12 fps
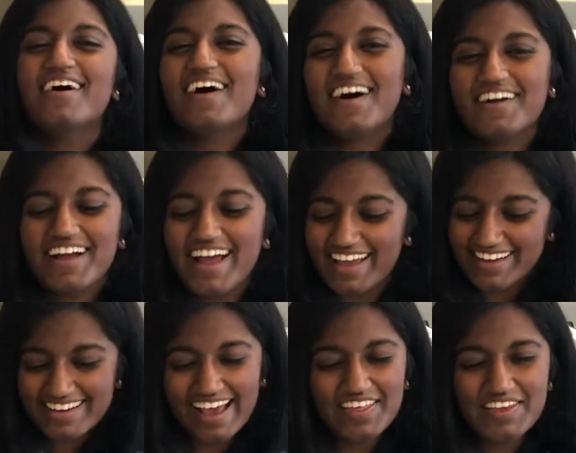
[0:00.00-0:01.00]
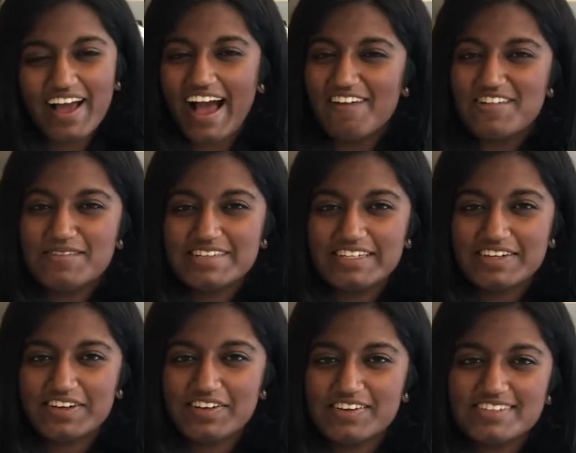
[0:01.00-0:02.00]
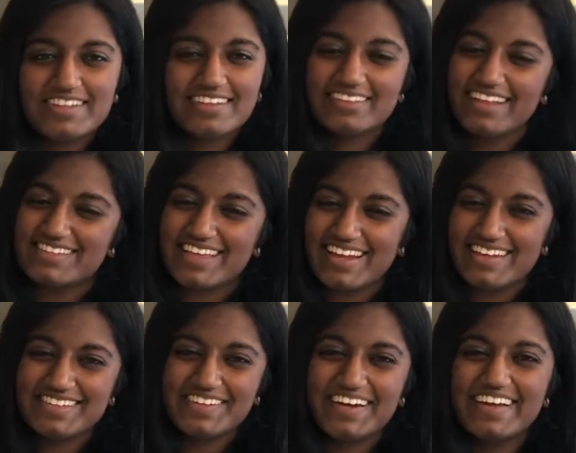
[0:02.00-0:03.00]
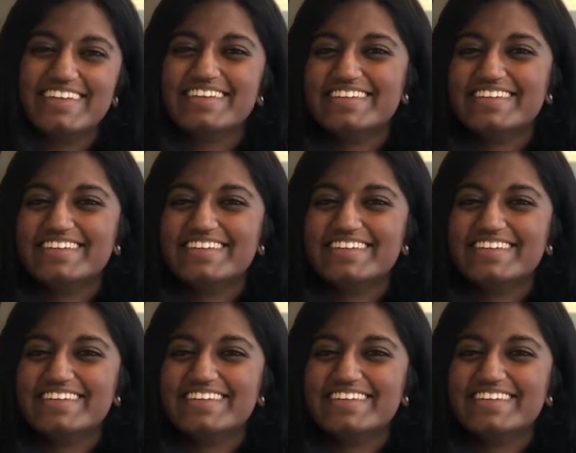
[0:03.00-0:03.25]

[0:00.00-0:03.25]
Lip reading: All right, now that you have your materials, let's get into it.